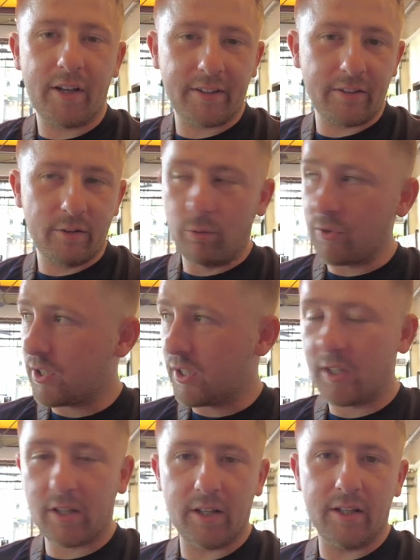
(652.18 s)
I did notice
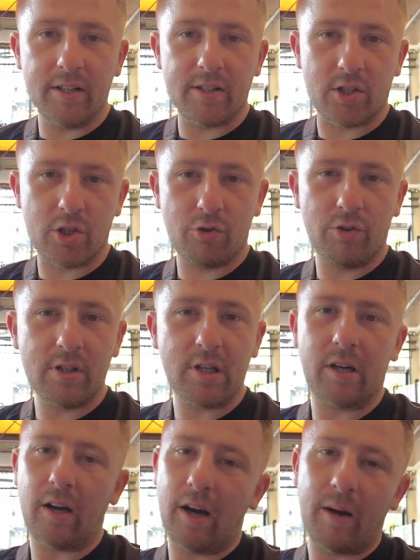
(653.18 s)
here is the streets
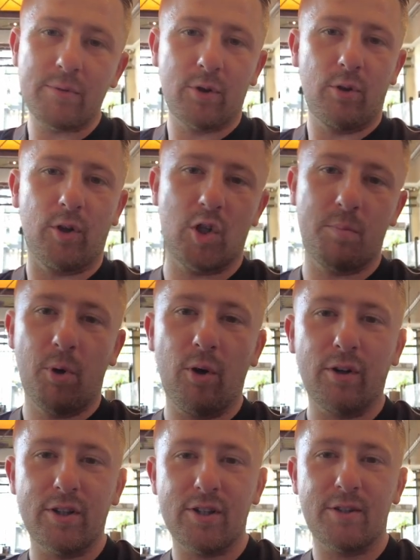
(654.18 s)
are absolutely
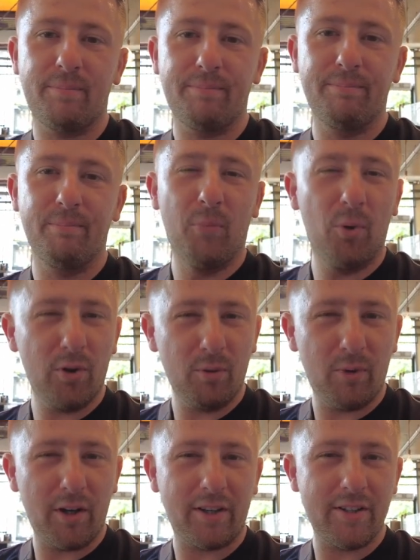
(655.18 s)
spotless. More than
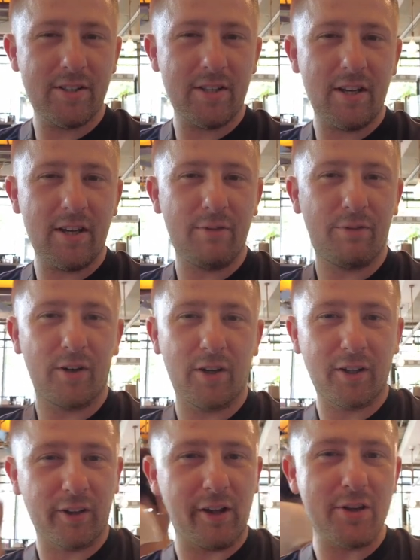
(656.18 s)
what I can say for
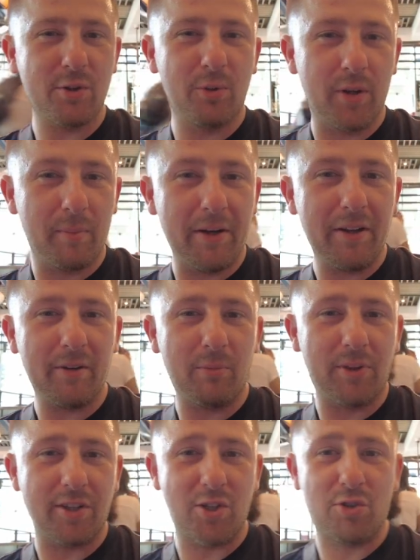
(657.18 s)
Glasgow at the minute
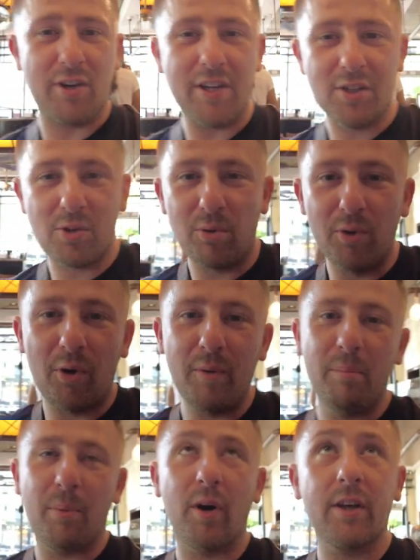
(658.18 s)
with the strikes going
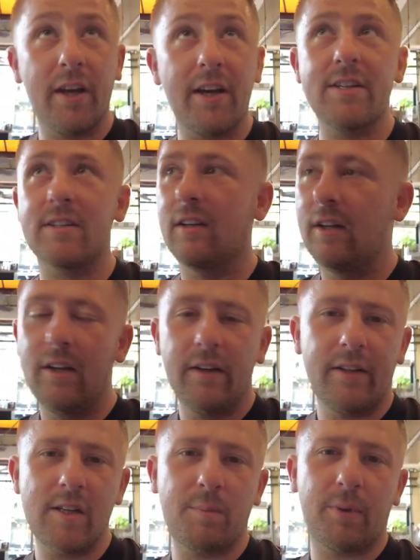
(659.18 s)
on, but yes,
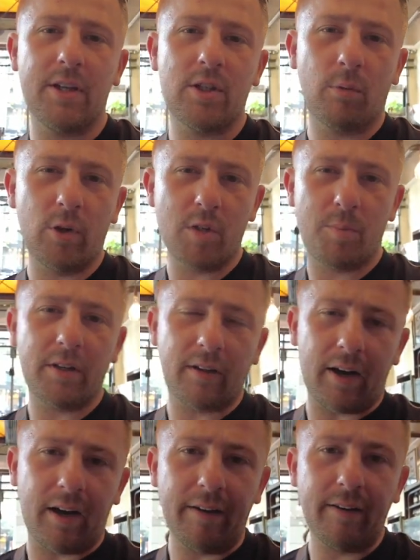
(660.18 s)
nice place. I'm going to speak to
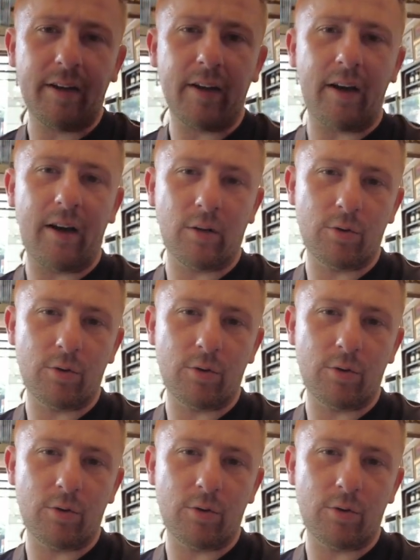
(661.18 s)
Andy and